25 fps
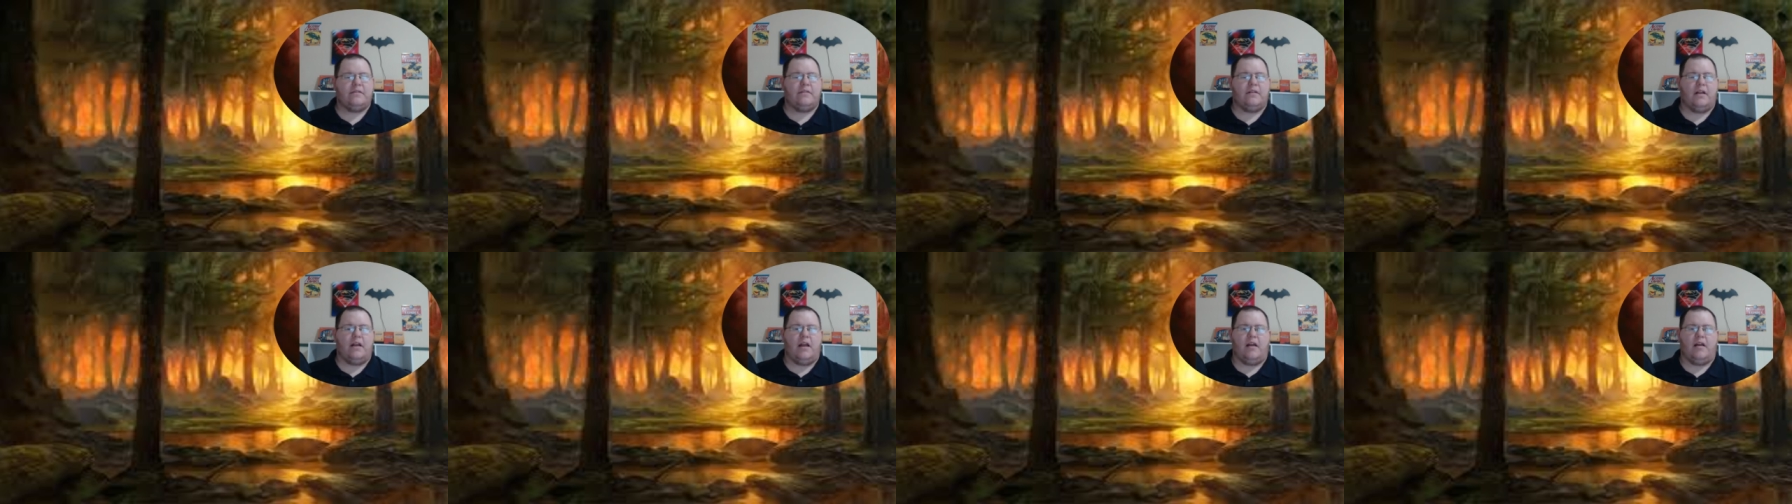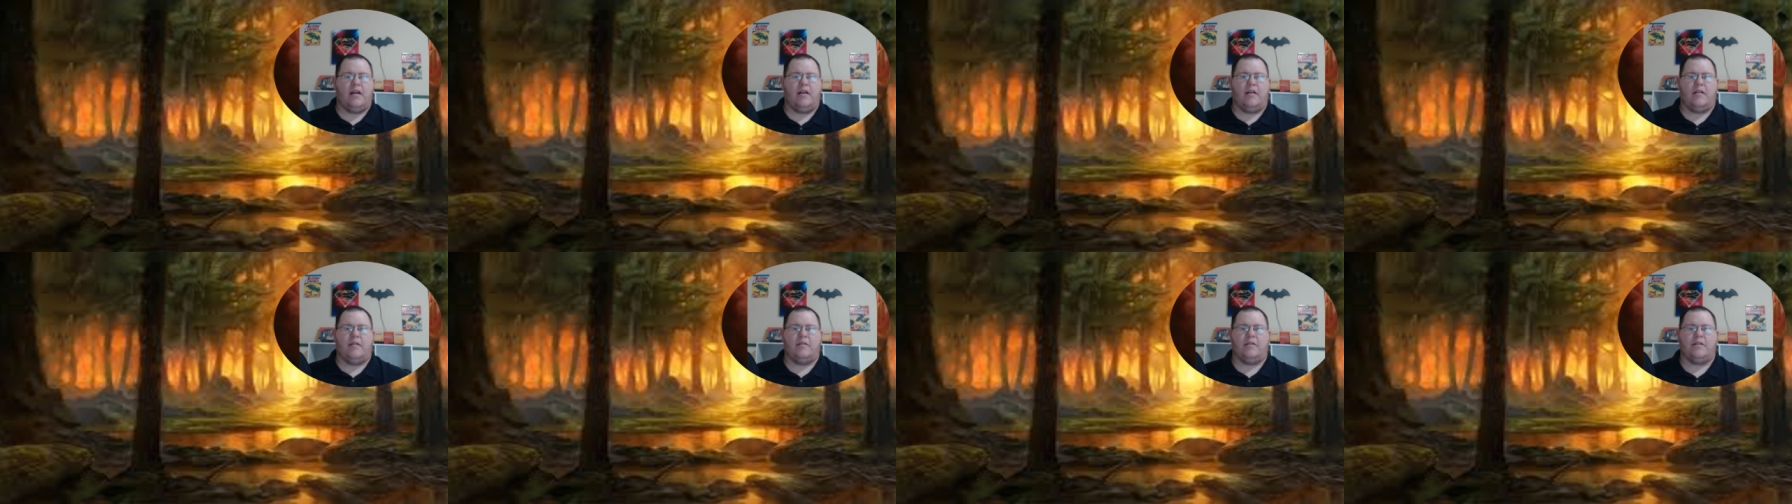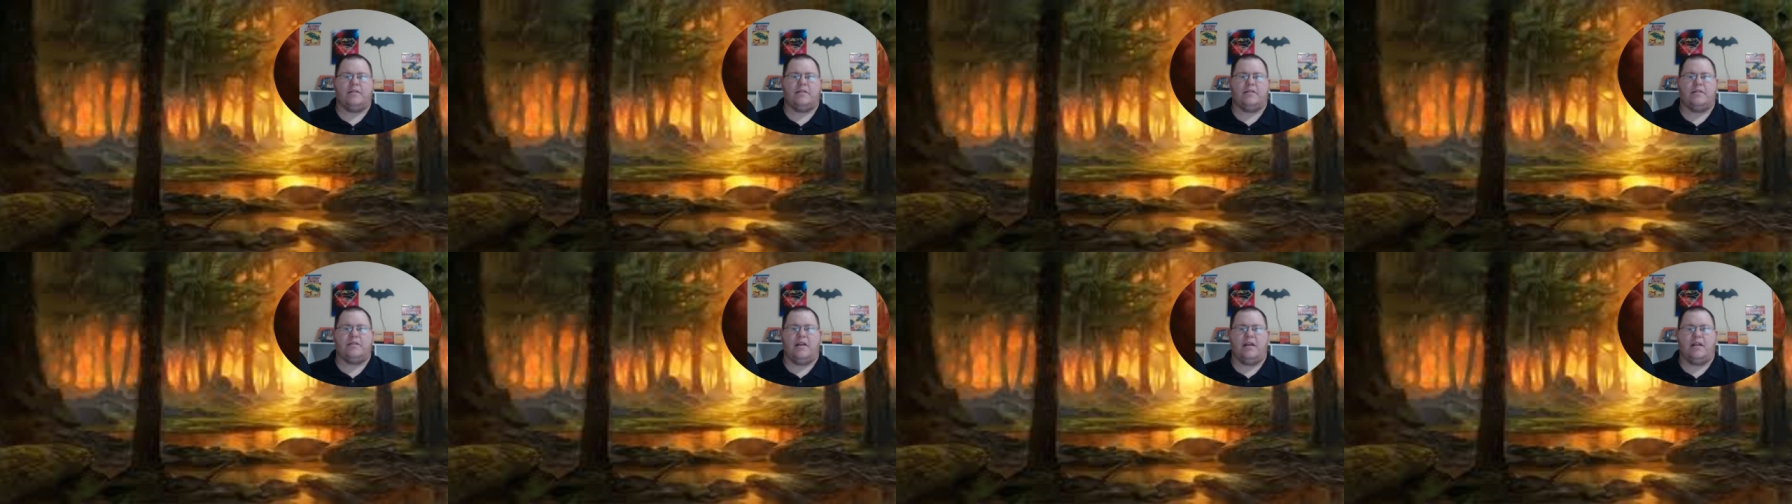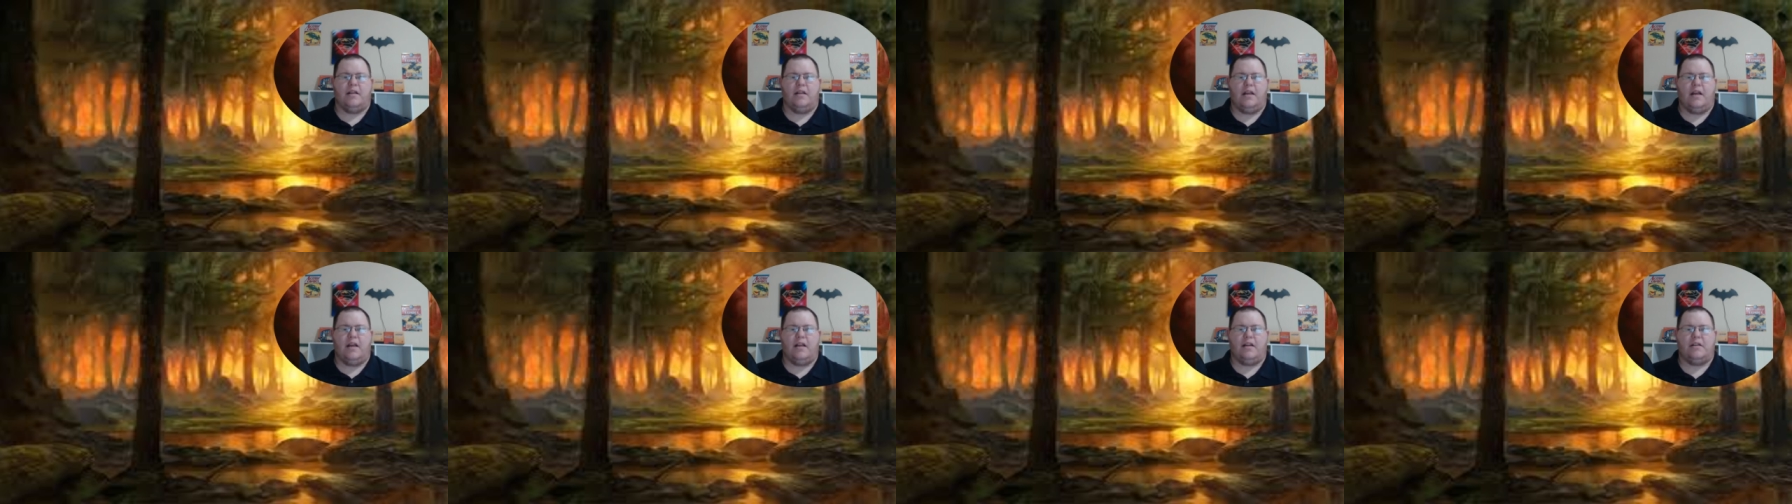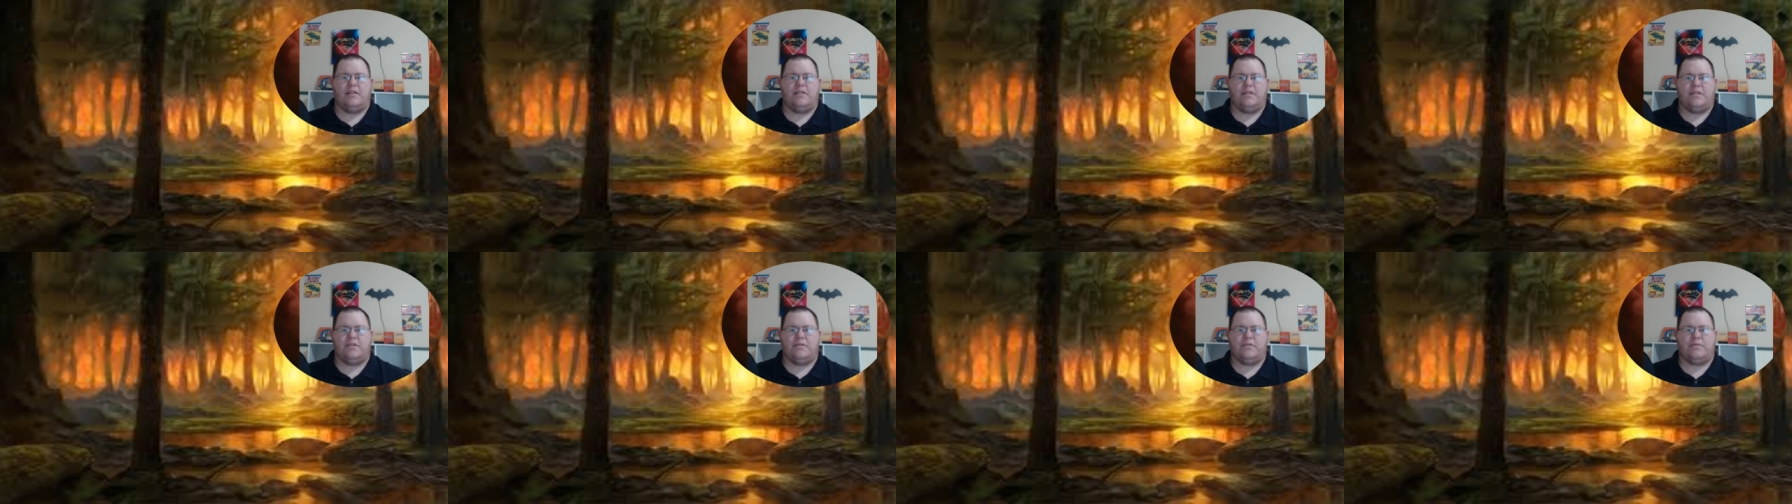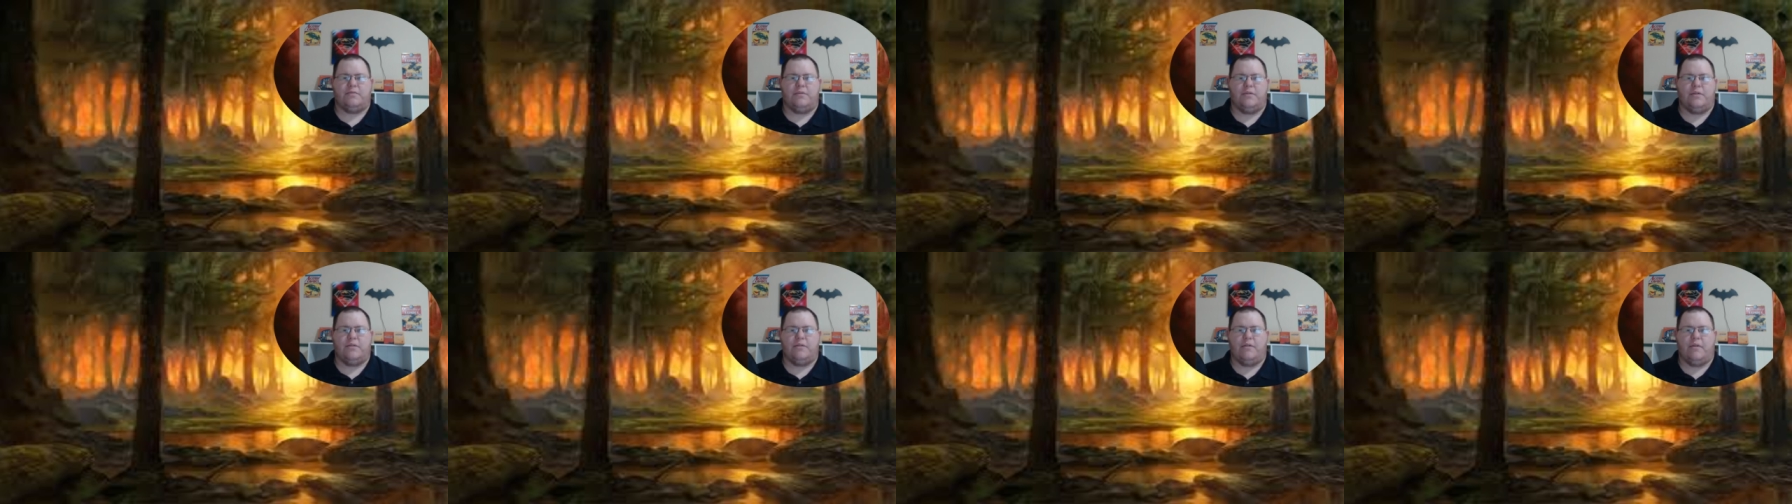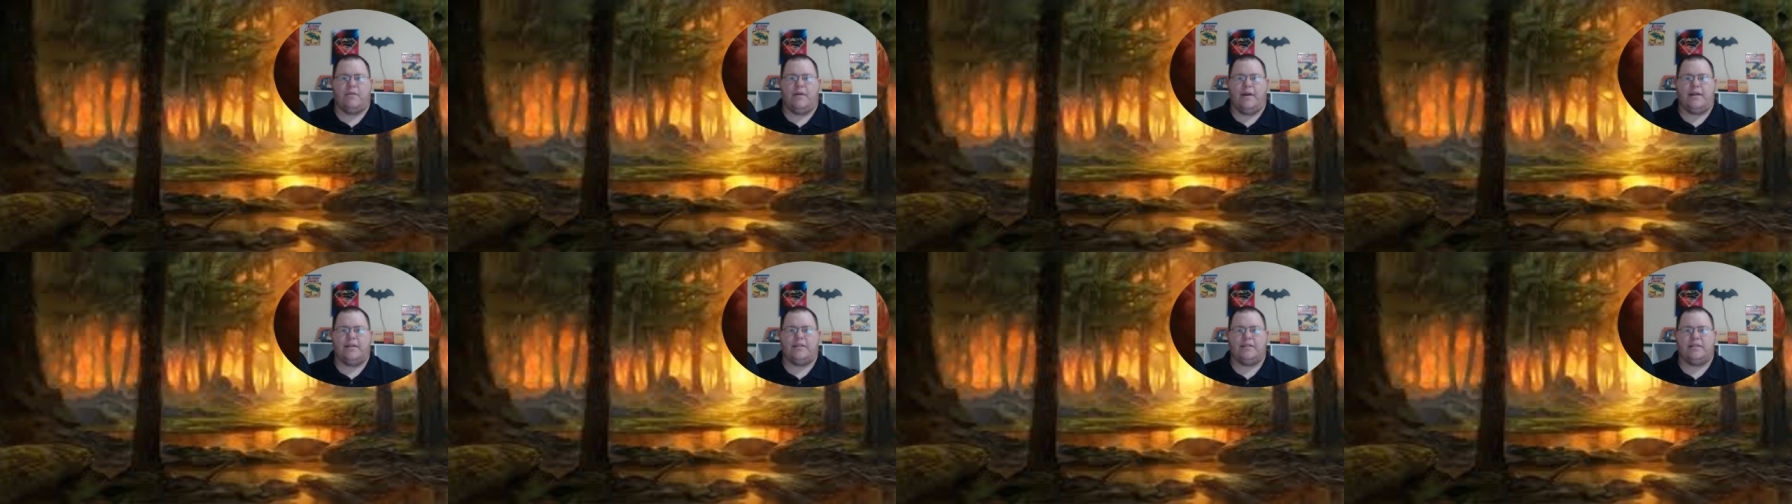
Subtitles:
There's not a lot of just real great